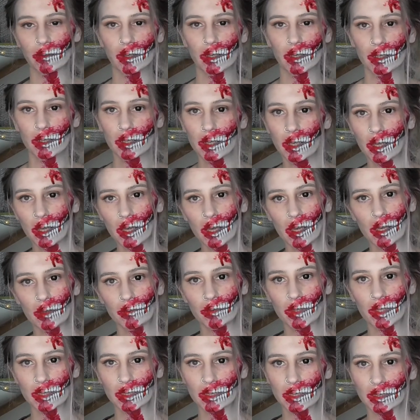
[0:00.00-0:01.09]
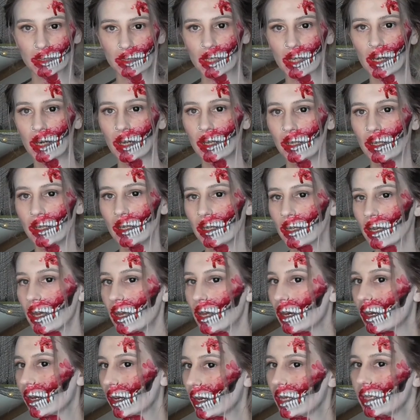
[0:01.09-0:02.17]
one of this entire look,
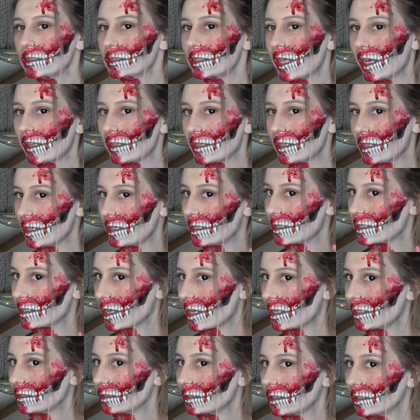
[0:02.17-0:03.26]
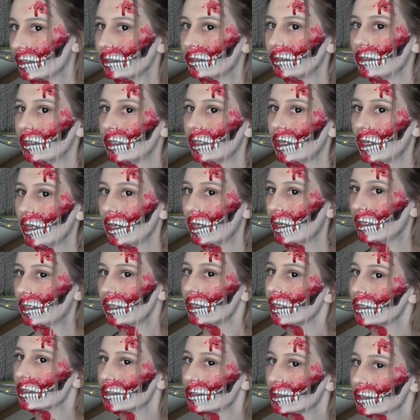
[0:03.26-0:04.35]
how to get the skeleton
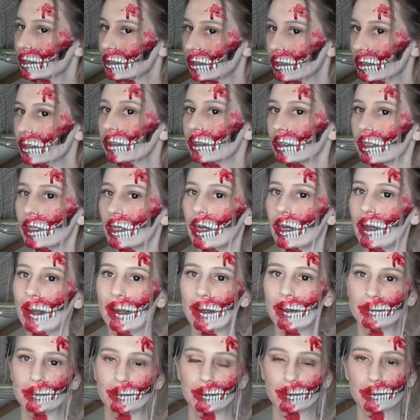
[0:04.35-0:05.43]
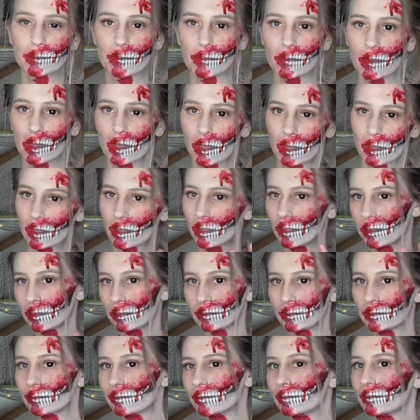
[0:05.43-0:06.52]
and the jaw um,
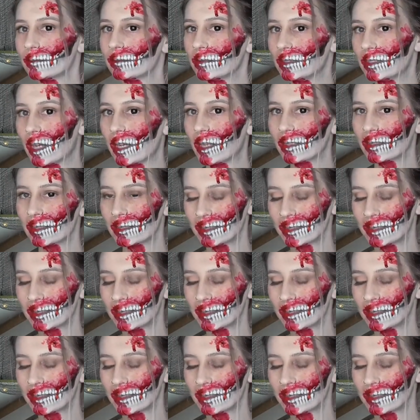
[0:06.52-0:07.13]
done.